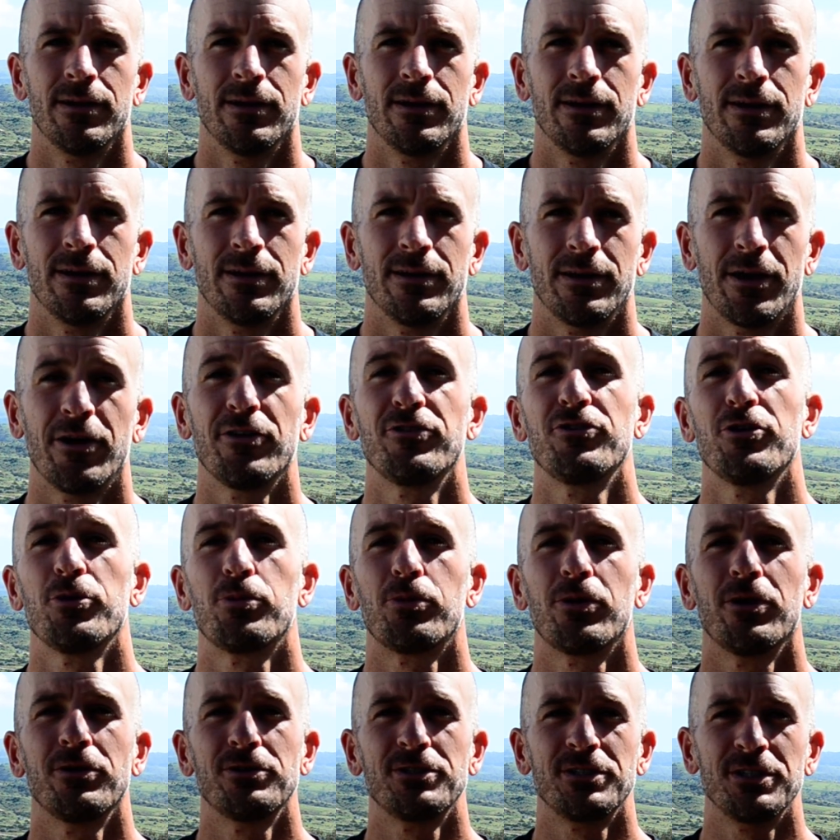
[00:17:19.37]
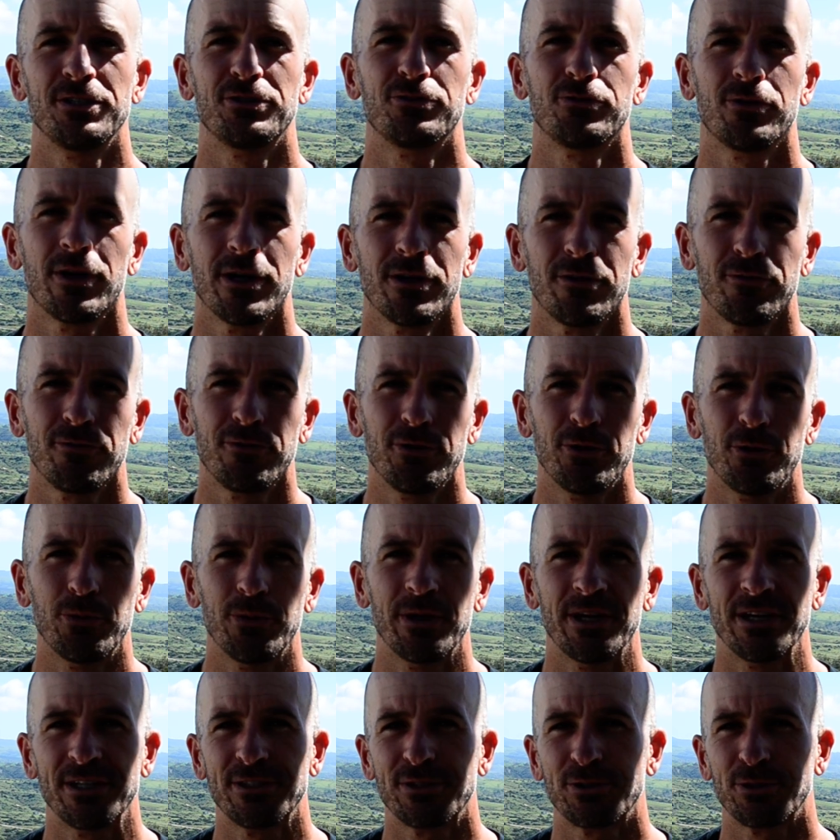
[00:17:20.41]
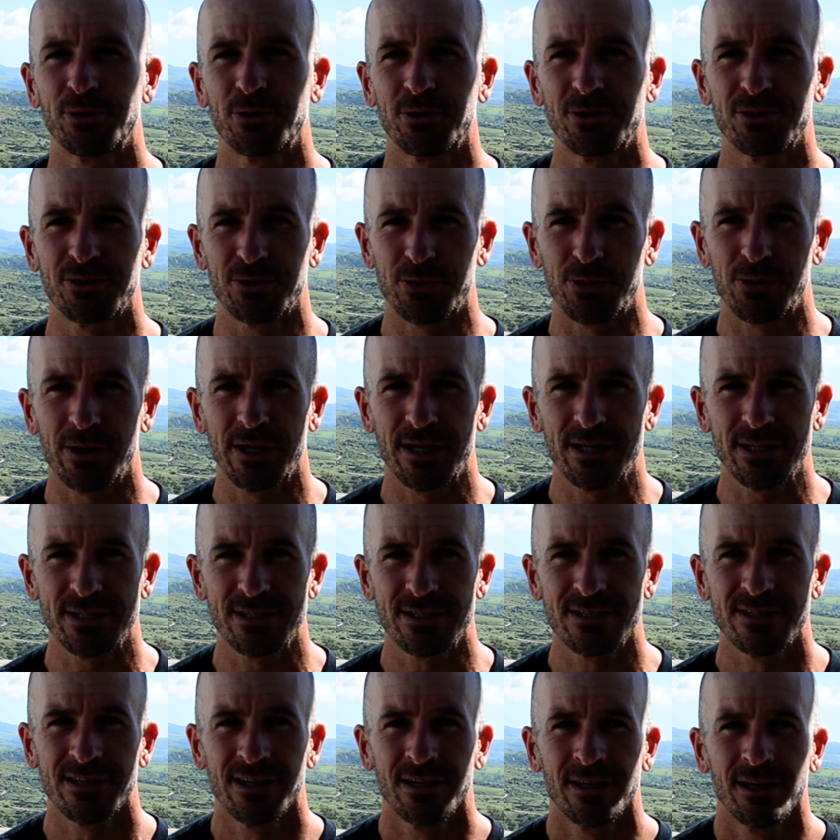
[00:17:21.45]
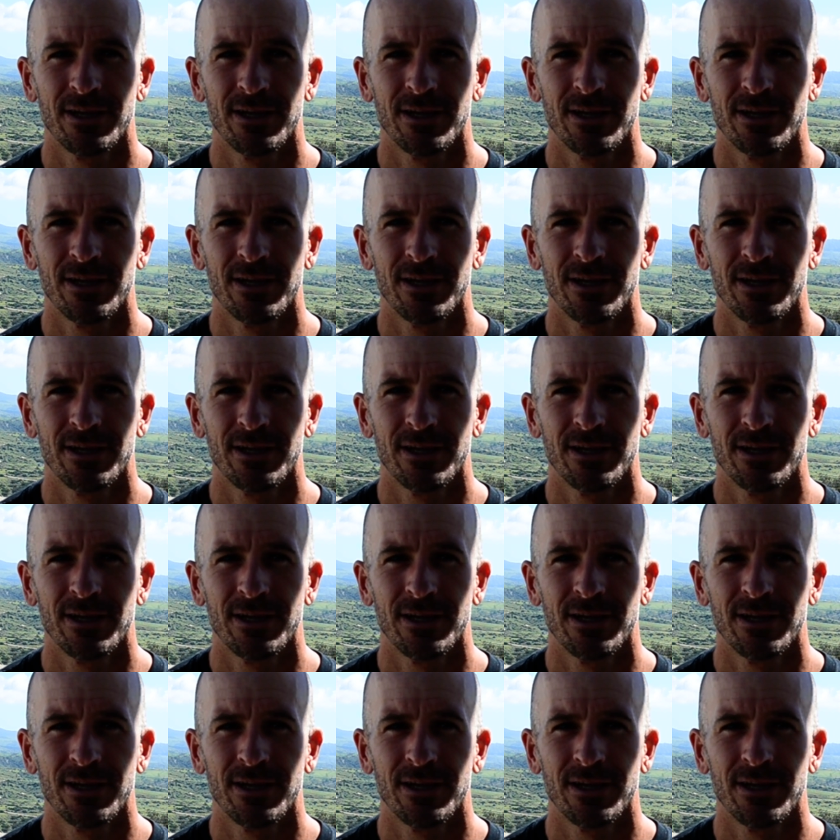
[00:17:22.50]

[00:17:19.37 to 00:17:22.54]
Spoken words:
Now, as you approach these final few weeks towards the race,